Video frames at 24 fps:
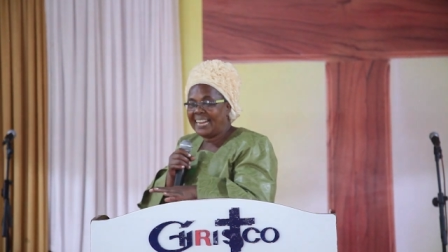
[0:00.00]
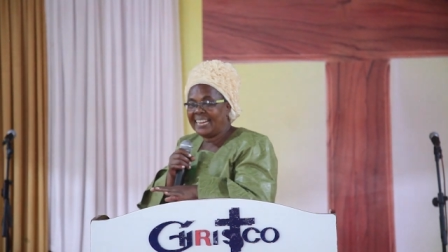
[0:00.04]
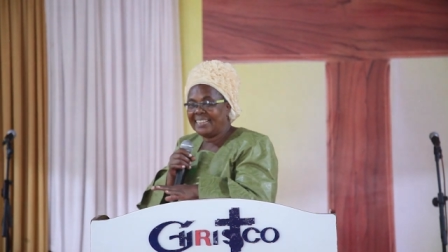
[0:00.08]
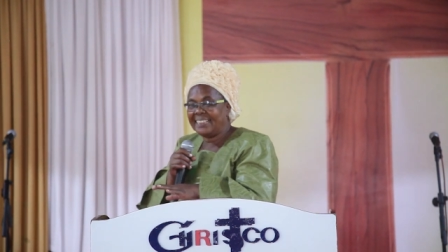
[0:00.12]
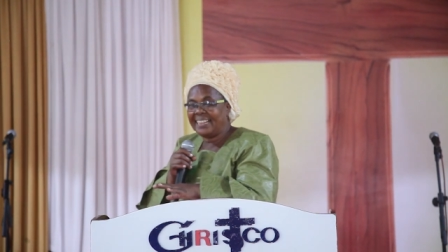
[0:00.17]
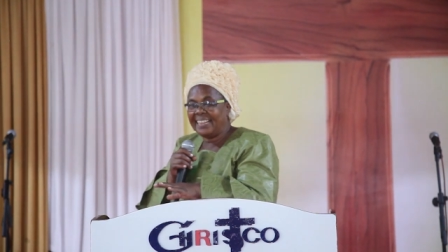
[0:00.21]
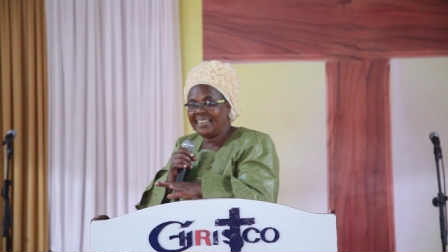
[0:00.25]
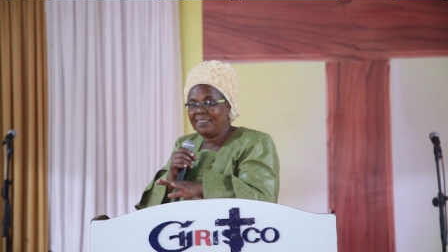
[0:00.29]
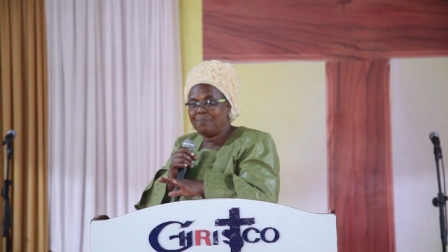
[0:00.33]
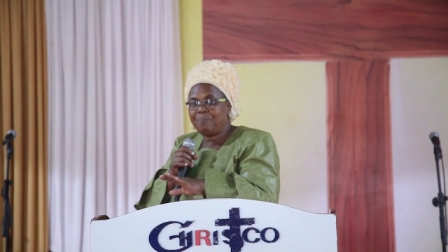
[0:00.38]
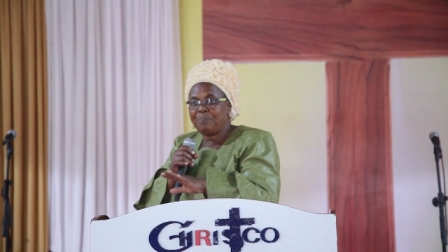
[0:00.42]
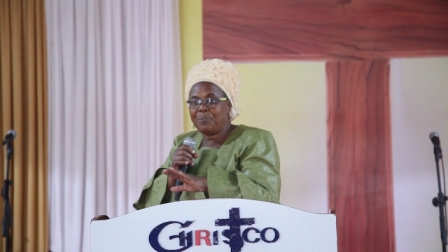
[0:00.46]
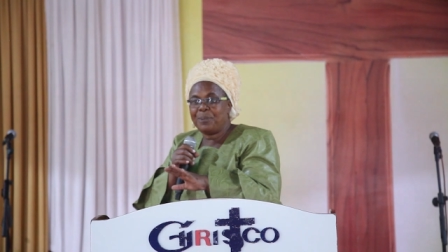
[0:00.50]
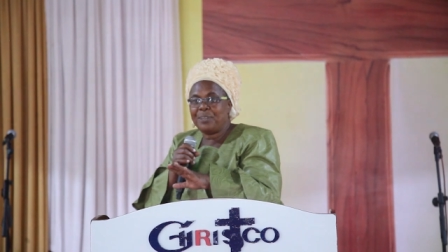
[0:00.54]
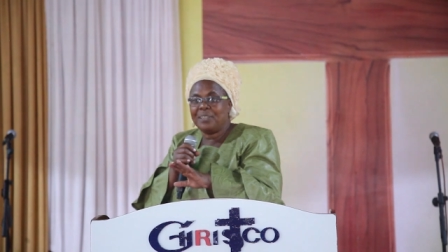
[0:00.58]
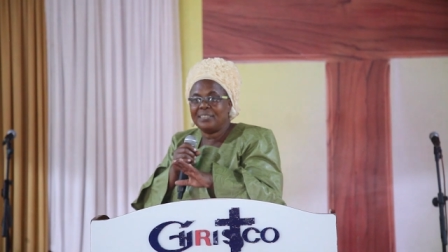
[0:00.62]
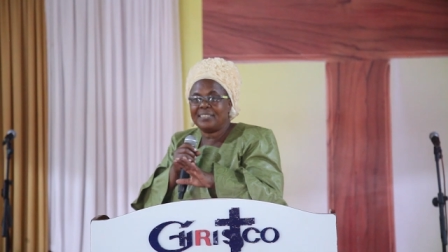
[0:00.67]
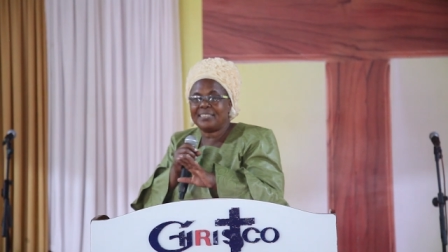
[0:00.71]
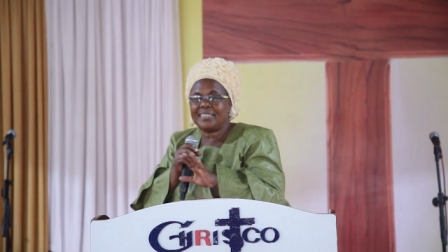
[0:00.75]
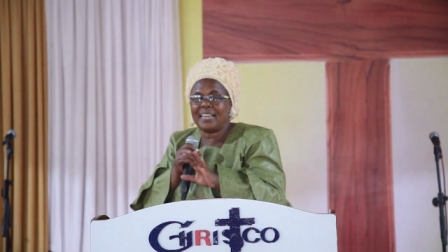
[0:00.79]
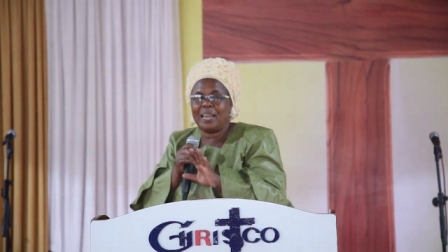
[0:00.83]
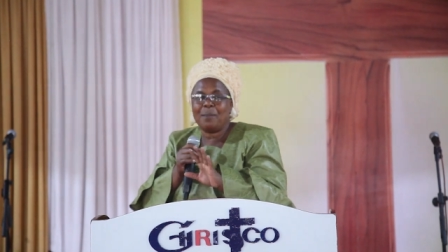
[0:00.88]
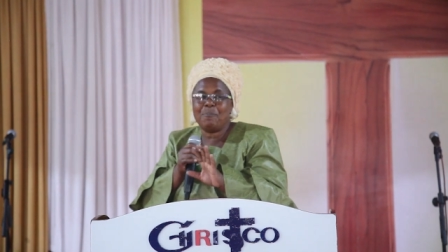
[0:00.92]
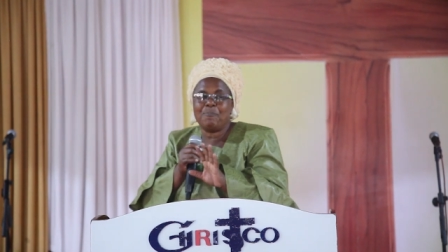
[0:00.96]
And they
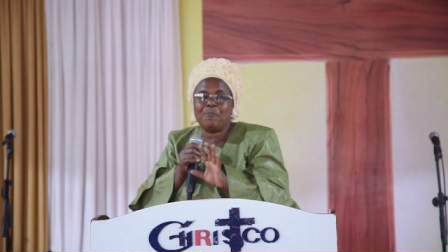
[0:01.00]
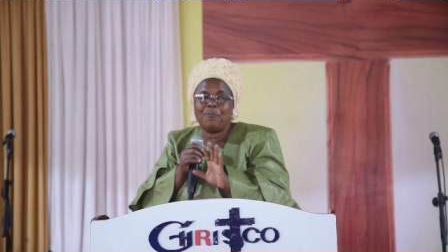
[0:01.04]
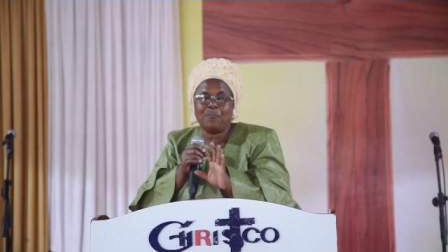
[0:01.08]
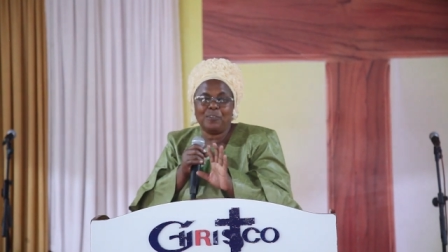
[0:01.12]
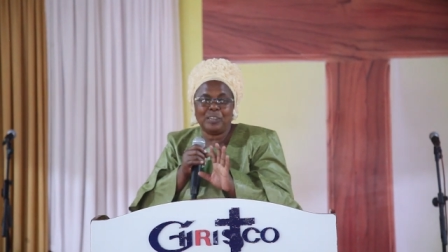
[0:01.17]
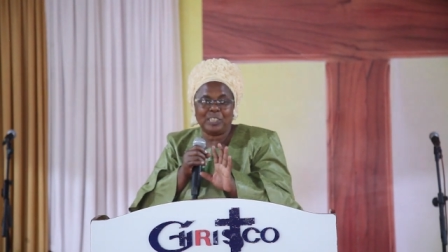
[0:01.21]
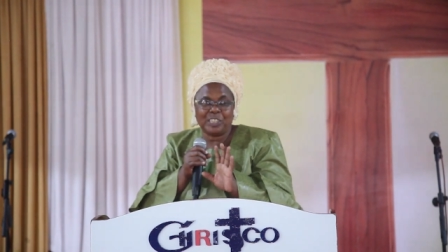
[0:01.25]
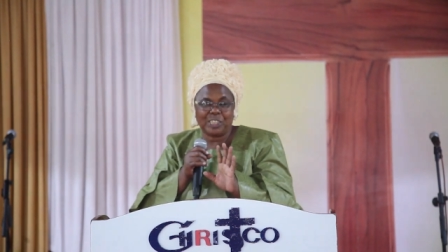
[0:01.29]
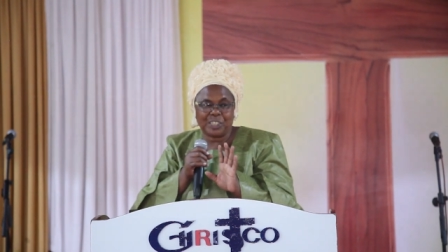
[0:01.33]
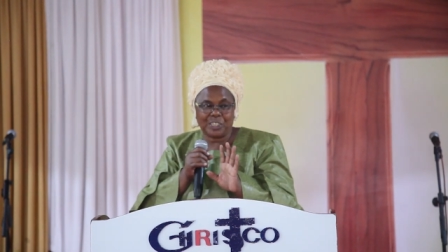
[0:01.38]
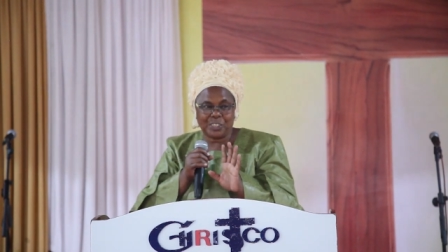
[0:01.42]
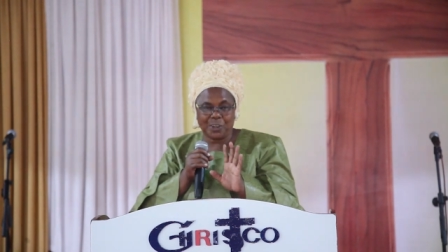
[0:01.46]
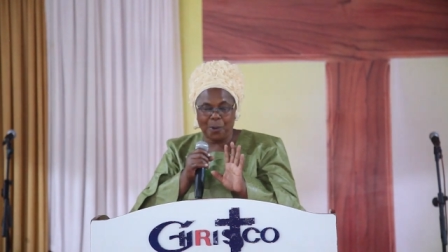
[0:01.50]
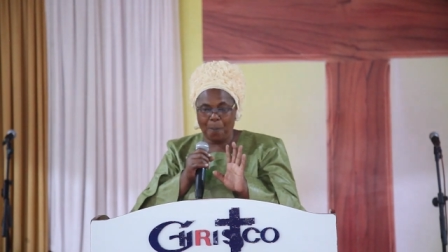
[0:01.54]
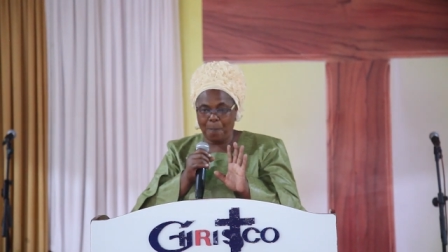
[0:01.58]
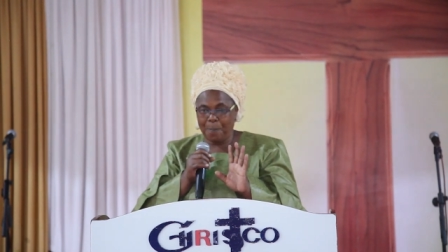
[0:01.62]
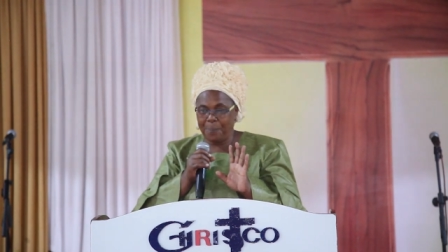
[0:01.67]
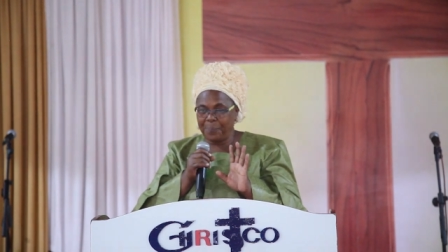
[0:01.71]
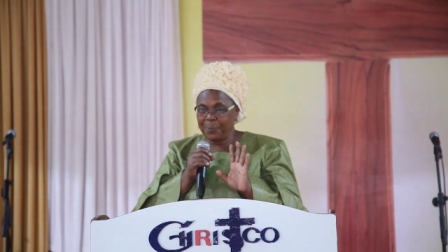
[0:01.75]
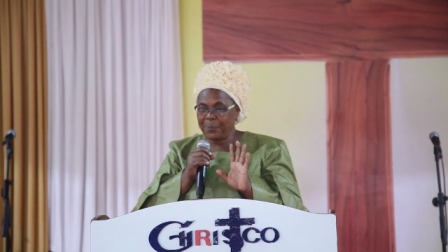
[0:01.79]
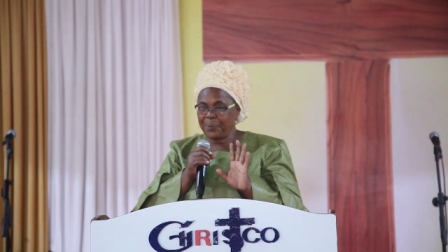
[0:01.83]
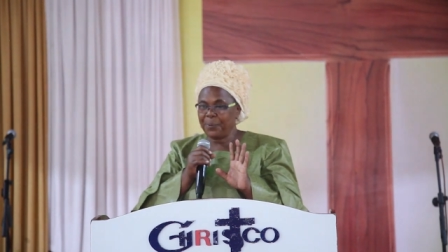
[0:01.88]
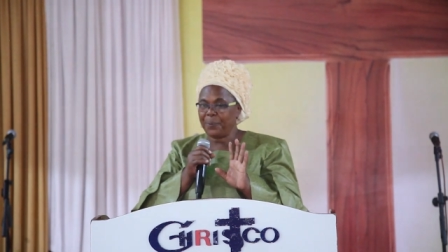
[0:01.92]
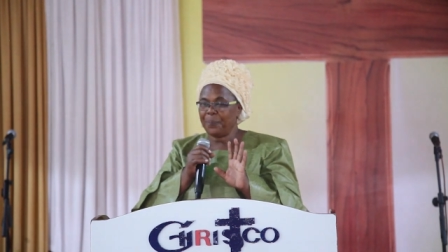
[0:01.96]
say, full
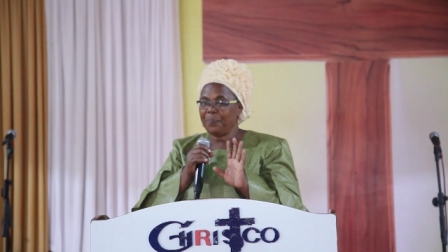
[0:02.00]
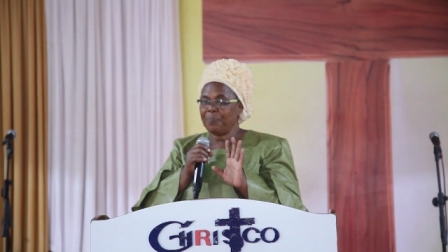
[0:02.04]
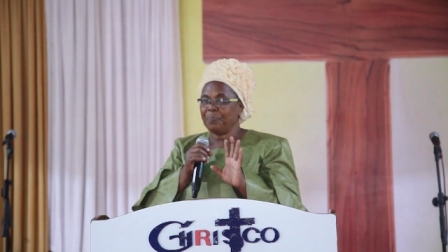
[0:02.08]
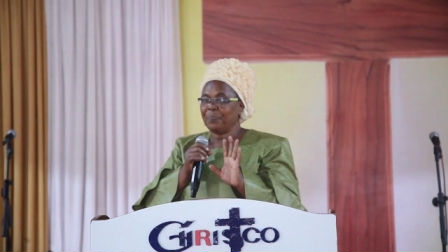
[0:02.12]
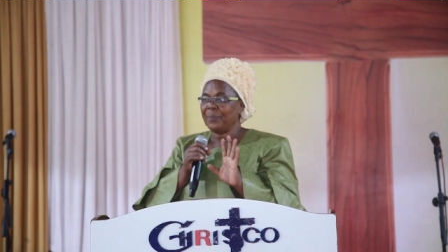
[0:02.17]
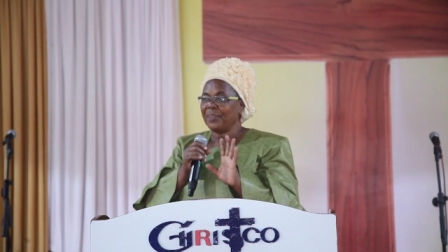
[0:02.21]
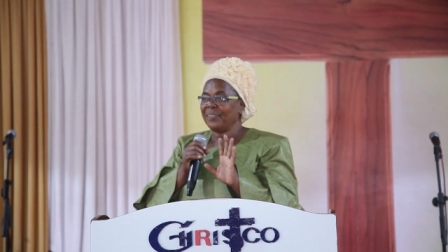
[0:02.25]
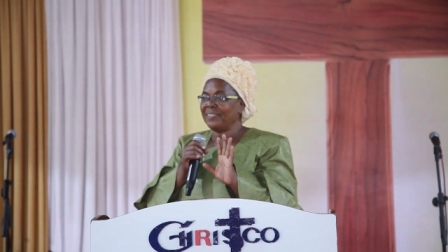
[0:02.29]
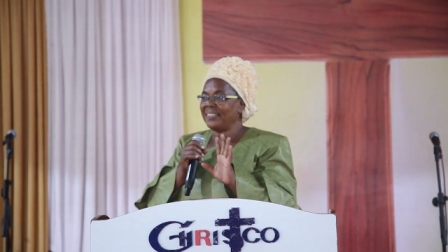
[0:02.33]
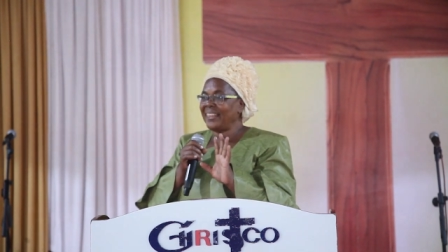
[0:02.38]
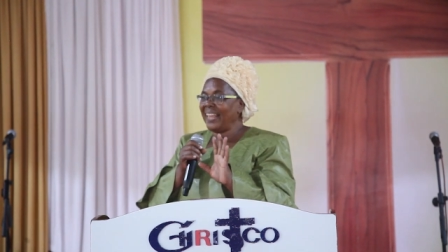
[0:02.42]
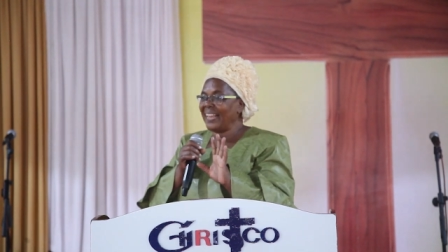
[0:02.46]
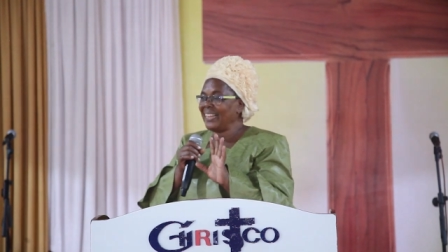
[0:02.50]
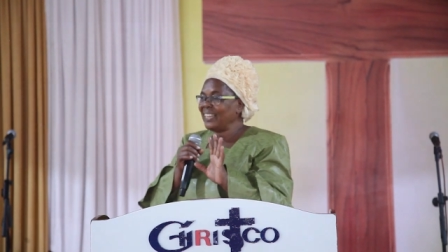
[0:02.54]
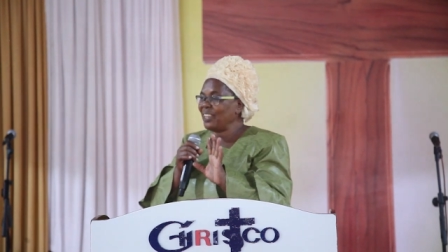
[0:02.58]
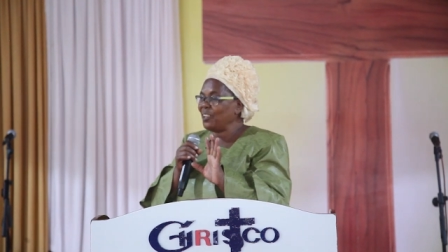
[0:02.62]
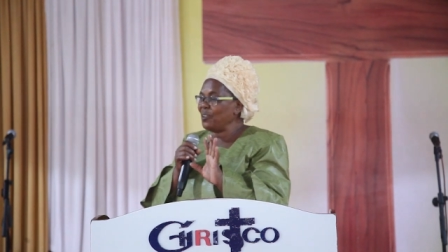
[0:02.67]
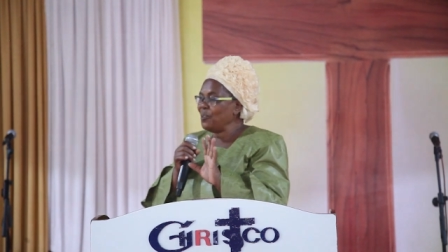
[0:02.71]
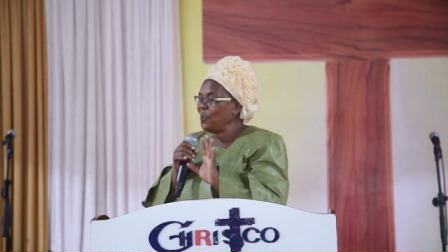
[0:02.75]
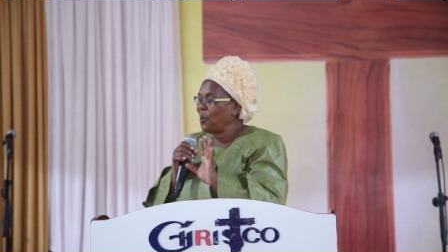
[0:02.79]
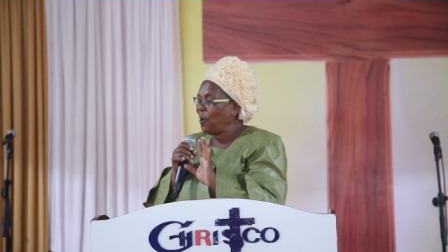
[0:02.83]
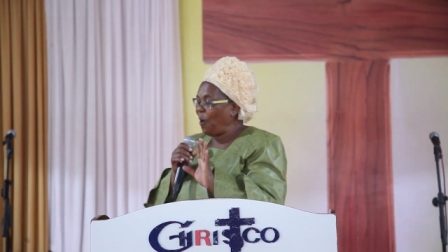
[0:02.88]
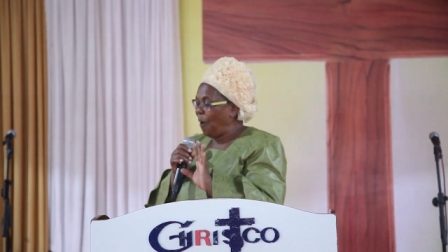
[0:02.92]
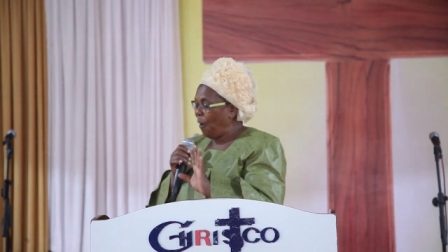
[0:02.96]
stop.
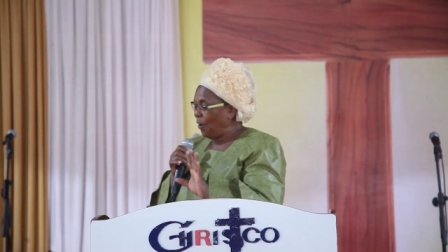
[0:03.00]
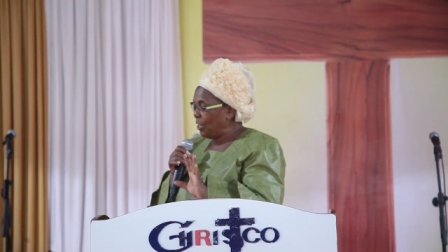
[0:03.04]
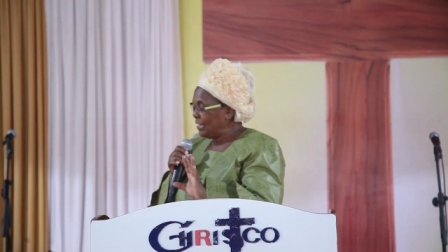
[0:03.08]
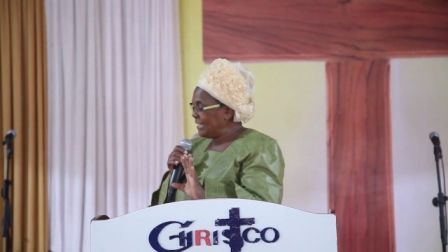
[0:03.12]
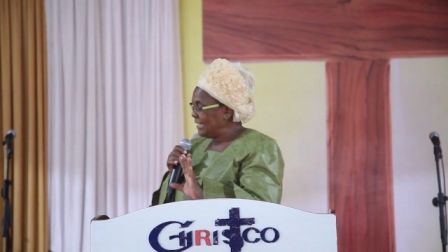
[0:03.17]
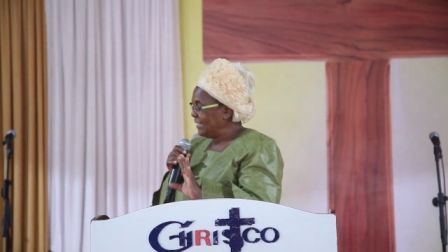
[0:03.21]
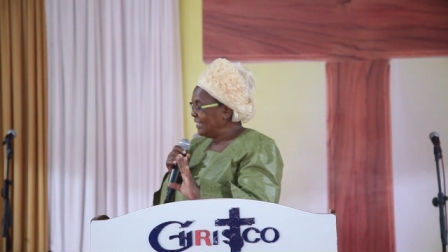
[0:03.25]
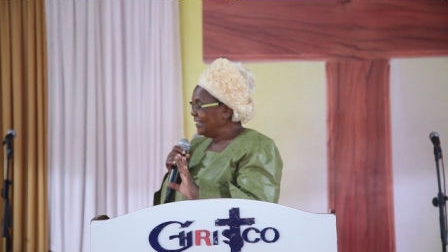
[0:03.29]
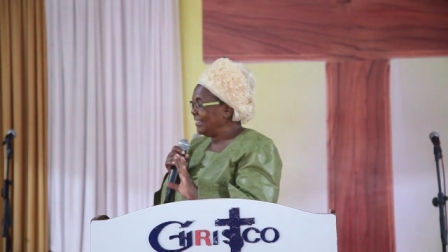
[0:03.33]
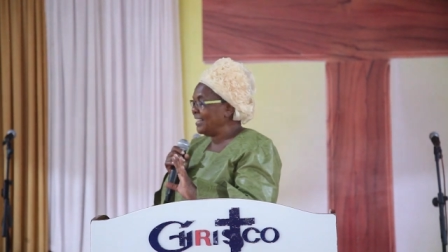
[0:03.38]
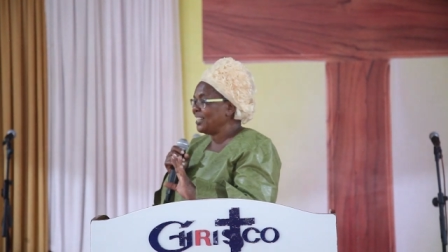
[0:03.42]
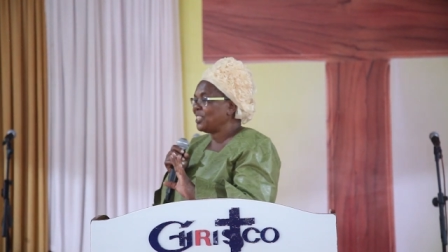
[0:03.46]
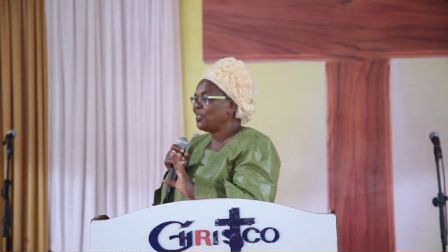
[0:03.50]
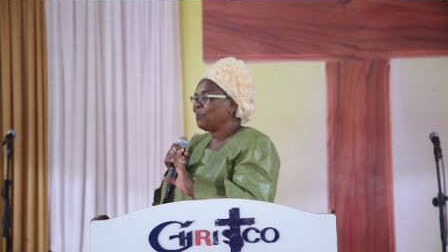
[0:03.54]
Thank you, God.